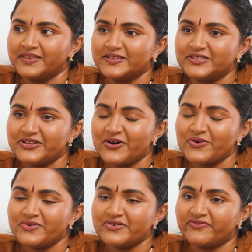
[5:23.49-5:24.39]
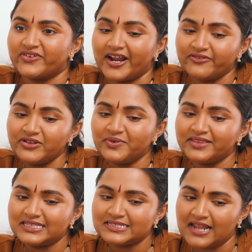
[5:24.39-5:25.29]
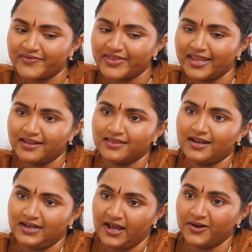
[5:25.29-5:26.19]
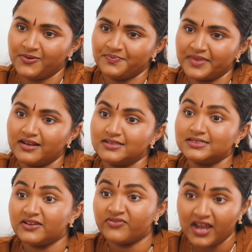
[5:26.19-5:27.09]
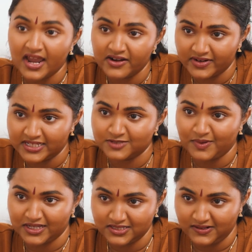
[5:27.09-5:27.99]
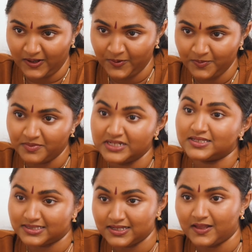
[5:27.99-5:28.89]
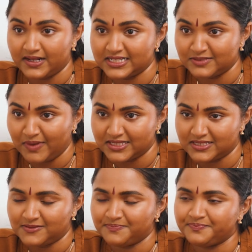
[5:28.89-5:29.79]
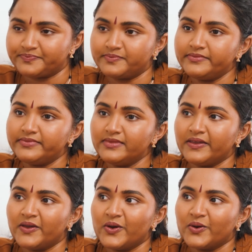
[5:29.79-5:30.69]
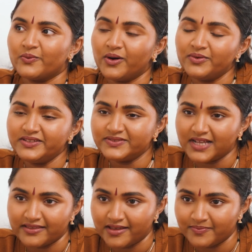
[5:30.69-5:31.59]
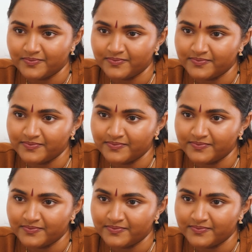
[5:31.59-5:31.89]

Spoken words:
So for everyone that's navigating that now, and it's a different kind of unexpected now, but it's still unexpected. What would you tell them?